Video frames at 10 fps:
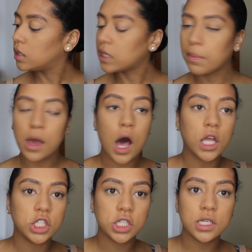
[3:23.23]

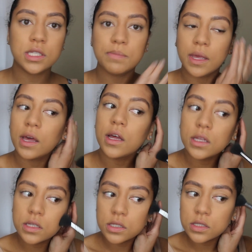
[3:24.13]
Subconscious
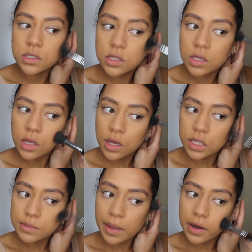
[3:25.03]
because
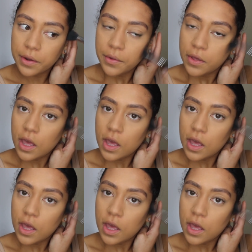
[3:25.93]
it's better.